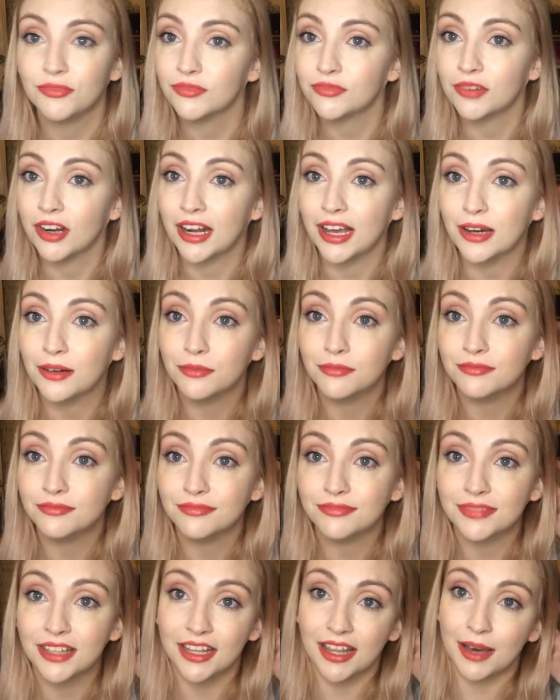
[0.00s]
run out
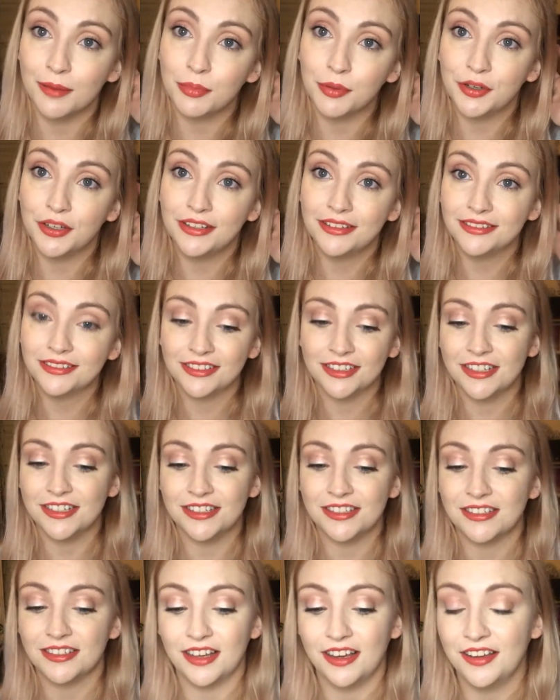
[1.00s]
at that point, because
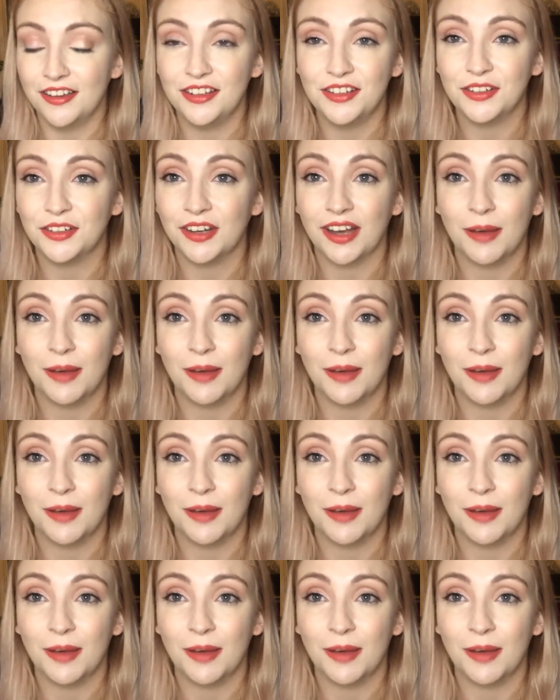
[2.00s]
I only got a